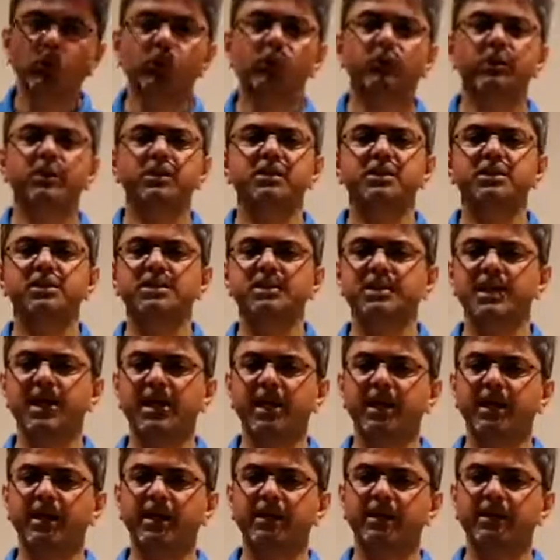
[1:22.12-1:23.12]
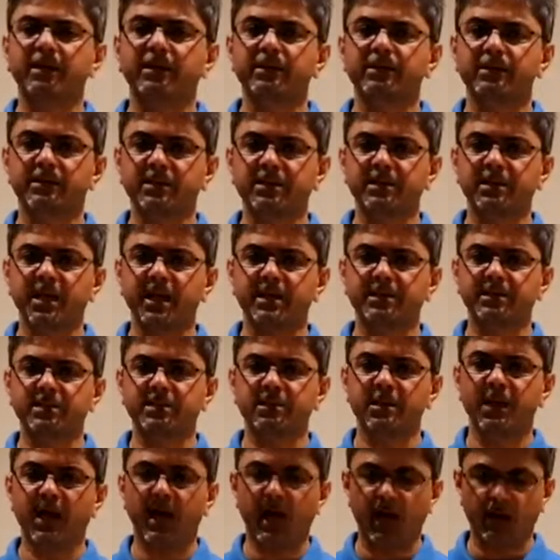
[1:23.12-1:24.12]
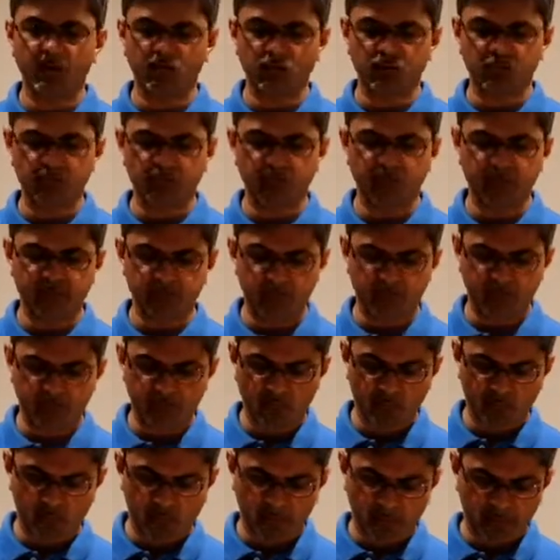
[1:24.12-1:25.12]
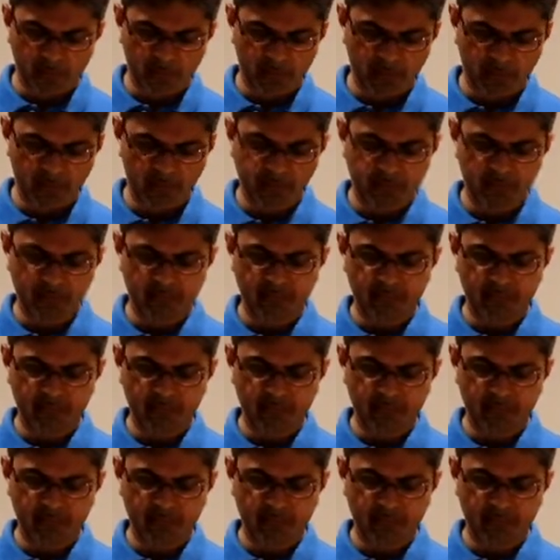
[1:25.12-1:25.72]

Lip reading: we need to take the test out from the foil pack